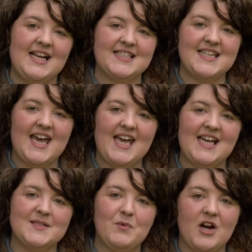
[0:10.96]
and
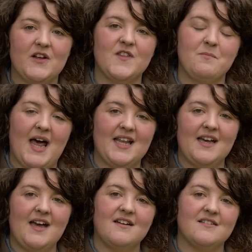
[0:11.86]
today as part of the
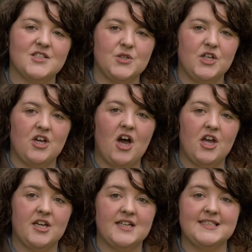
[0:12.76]
Mela I'm going to show you
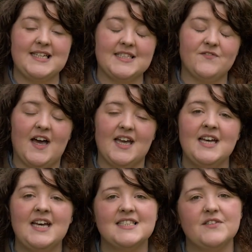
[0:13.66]
how you can identify
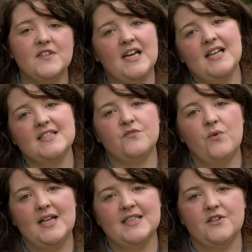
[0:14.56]
different kinds
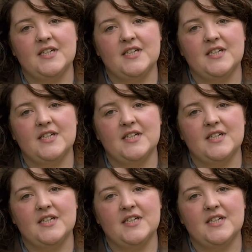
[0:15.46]
of wild